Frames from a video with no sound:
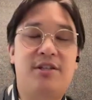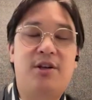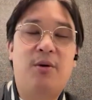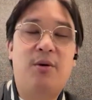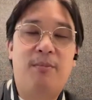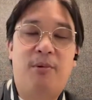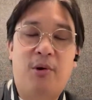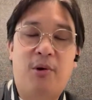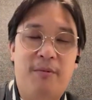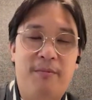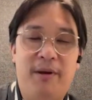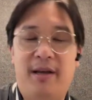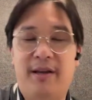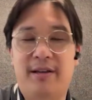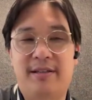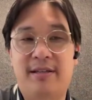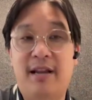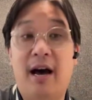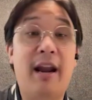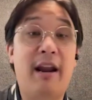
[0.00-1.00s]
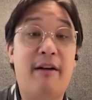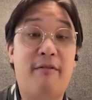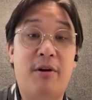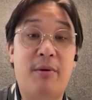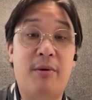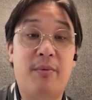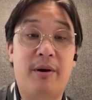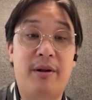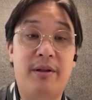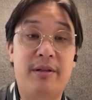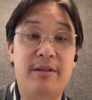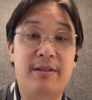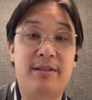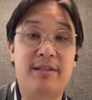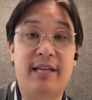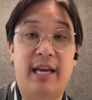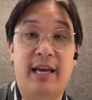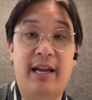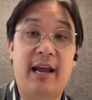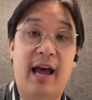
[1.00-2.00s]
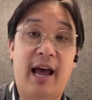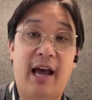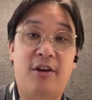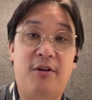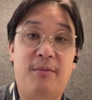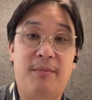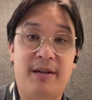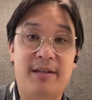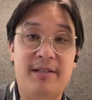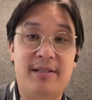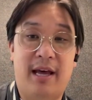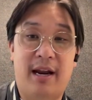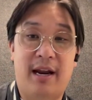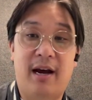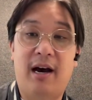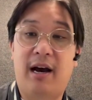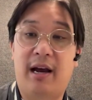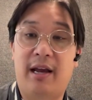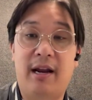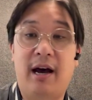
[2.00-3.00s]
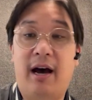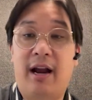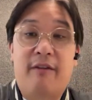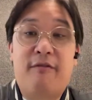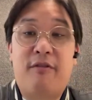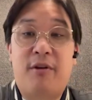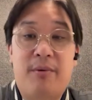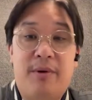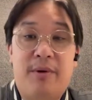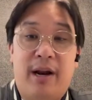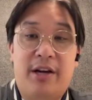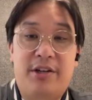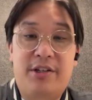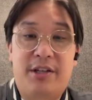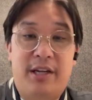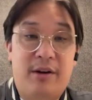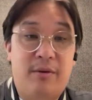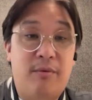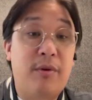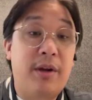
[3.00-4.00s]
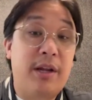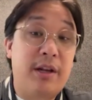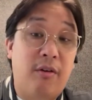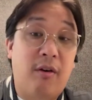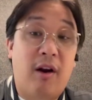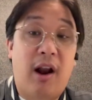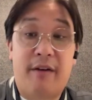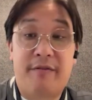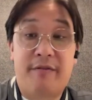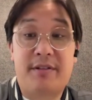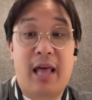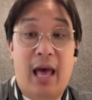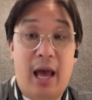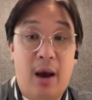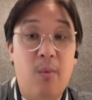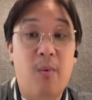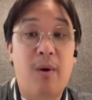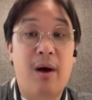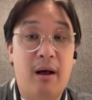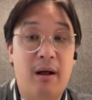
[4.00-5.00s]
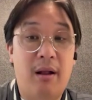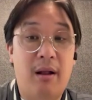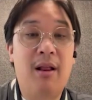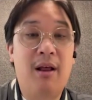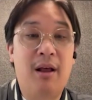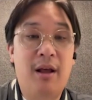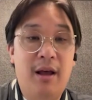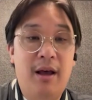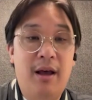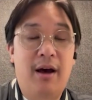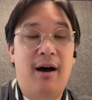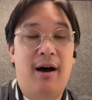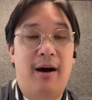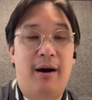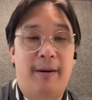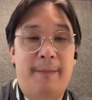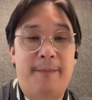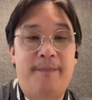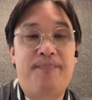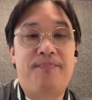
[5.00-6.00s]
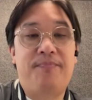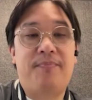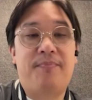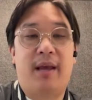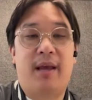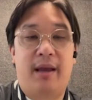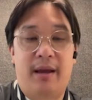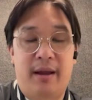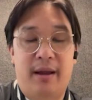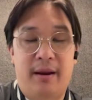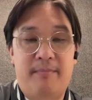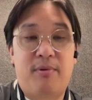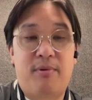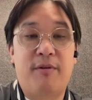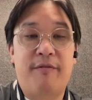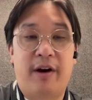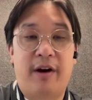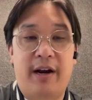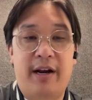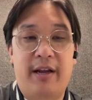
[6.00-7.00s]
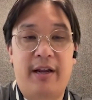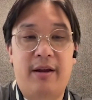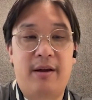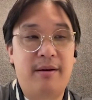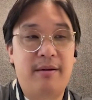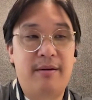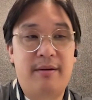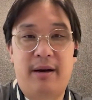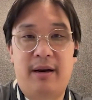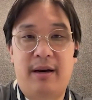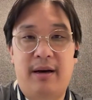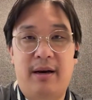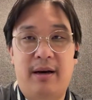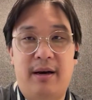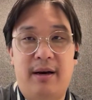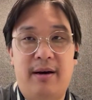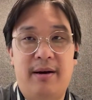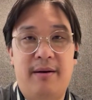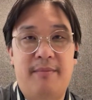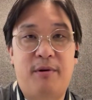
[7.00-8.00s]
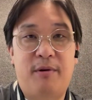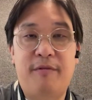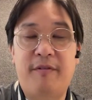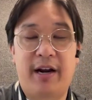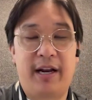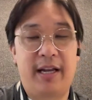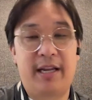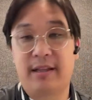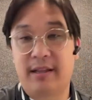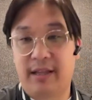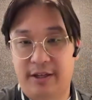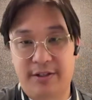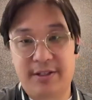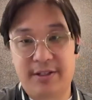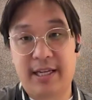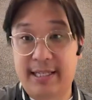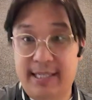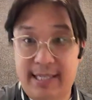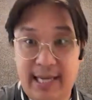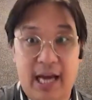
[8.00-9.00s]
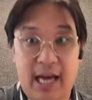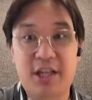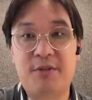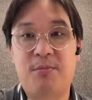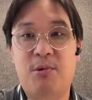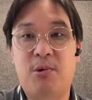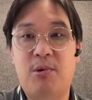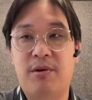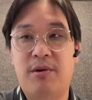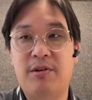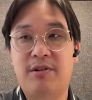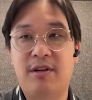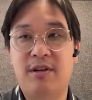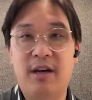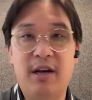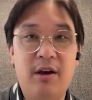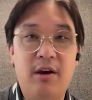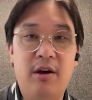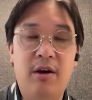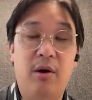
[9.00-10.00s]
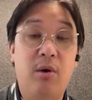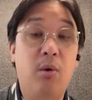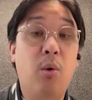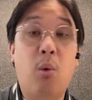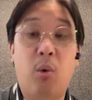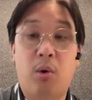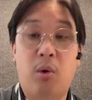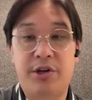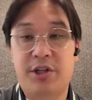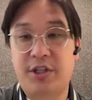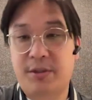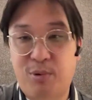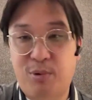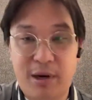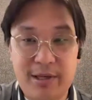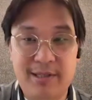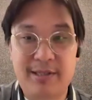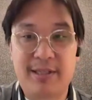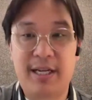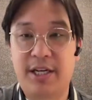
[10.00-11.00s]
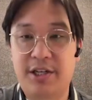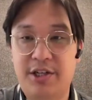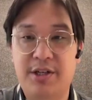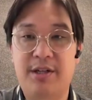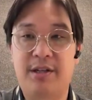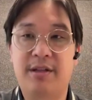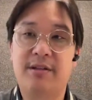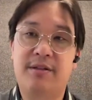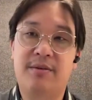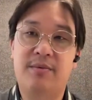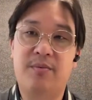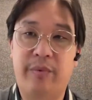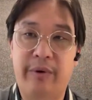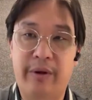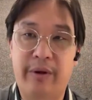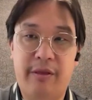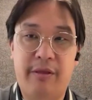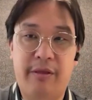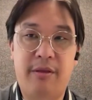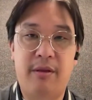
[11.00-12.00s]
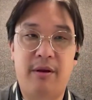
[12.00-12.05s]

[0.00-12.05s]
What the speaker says: so important because not everyone's data acumen is that high. Not everyone actually can read graphs that well. And providing, like you said, dashboards or just presentations with